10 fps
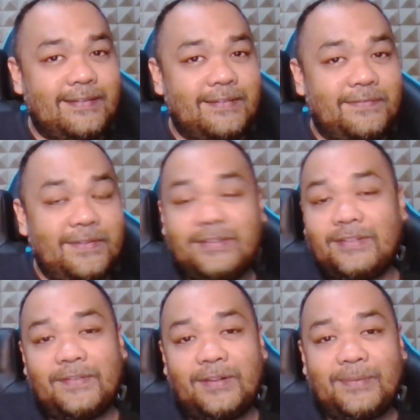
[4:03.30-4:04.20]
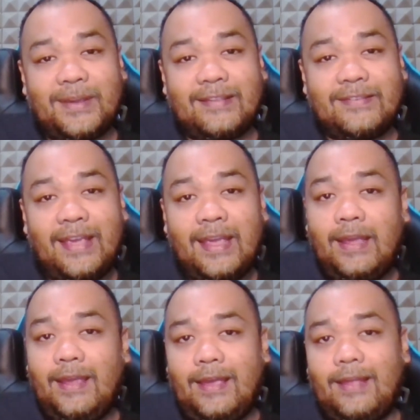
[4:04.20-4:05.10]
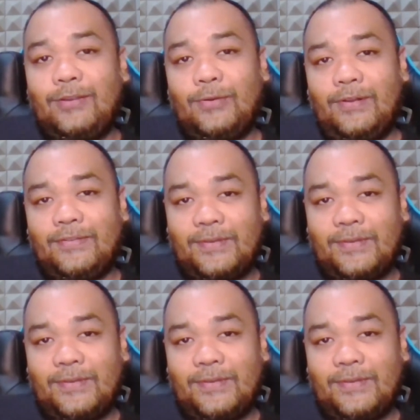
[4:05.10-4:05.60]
to visit the Philippines, and you